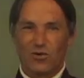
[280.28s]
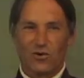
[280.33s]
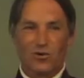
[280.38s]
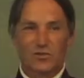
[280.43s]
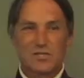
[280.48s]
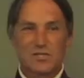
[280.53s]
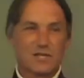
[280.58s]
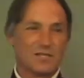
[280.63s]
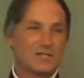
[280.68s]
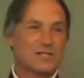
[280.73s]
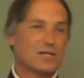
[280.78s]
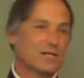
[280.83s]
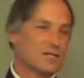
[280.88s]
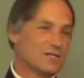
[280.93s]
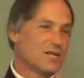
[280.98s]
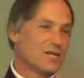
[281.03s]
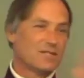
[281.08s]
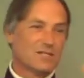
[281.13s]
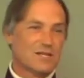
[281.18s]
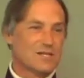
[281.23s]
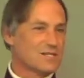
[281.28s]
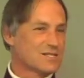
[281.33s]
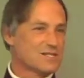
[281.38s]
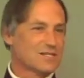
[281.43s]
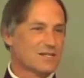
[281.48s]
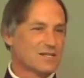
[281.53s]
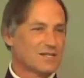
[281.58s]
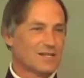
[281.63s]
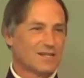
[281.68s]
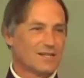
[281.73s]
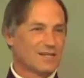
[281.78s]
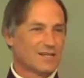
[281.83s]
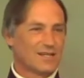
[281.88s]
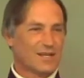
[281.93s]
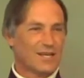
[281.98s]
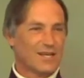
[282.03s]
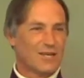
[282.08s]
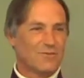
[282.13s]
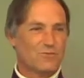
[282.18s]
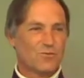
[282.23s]
cities.
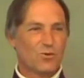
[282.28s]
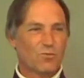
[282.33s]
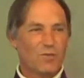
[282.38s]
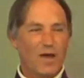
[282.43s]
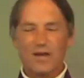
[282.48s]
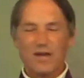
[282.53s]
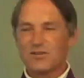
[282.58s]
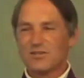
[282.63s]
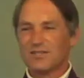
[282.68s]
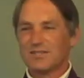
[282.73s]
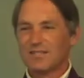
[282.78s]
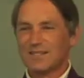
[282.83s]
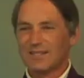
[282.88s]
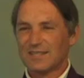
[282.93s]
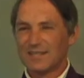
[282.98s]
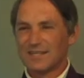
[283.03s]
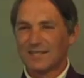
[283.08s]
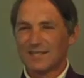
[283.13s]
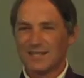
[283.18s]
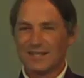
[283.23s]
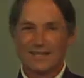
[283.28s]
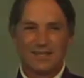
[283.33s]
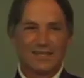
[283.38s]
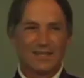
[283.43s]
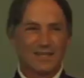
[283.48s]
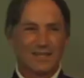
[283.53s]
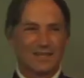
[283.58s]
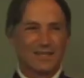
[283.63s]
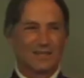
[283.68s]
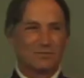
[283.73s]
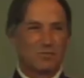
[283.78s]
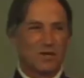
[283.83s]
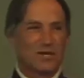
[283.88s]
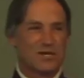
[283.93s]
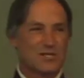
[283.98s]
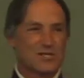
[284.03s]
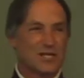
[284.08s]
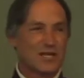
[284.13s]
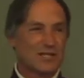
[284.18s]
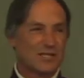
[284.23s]
If you imagine
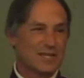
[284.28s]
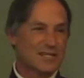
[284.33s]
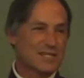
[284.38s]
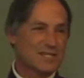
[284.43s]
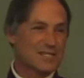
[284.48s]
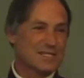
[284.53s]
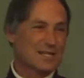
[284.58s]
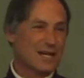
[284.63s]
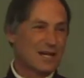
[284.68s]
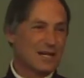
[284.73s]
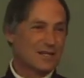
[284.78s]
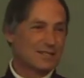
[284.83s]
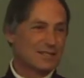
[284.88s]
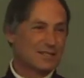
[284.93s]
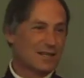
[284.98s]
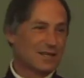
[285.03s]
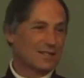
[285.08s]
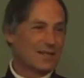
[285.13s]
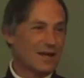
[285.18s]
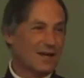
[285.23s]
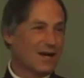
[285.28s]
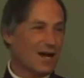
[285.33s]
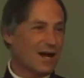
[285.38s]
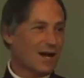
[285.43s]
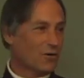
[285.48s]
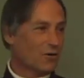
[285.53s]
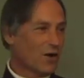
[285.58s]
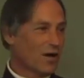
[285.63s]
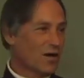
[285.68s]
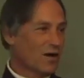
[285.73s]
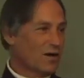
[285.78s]
big cities, they are